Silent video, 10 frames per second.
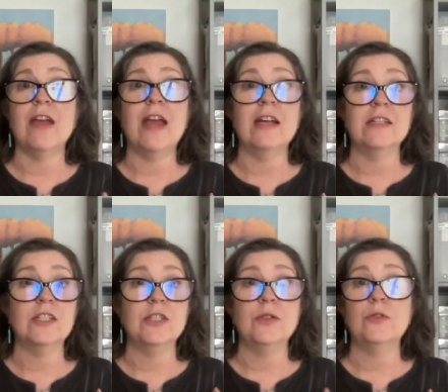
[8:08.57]
and
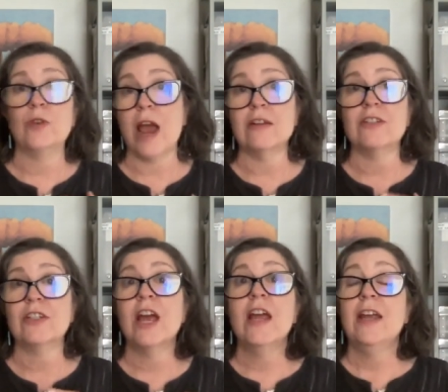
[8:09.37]
to
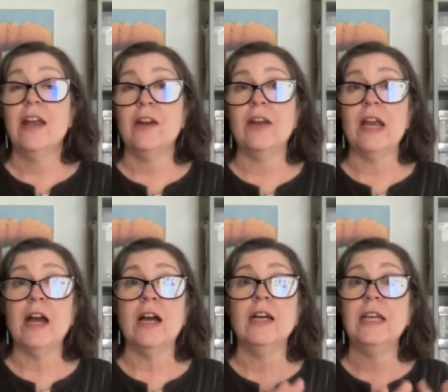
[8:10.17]
trash
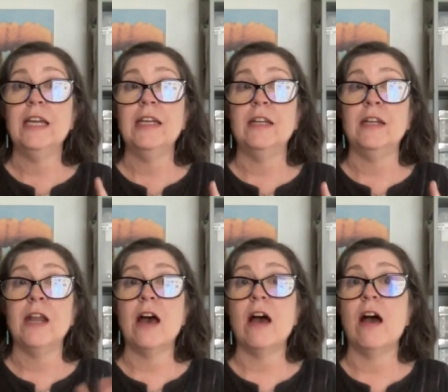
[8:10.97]
area in
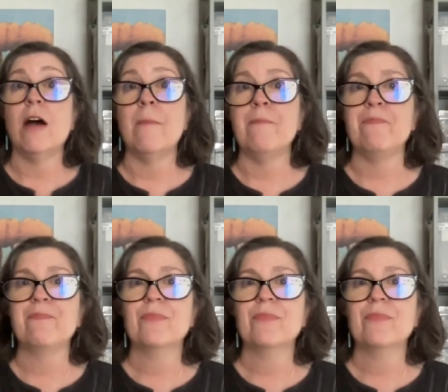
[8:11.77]
um,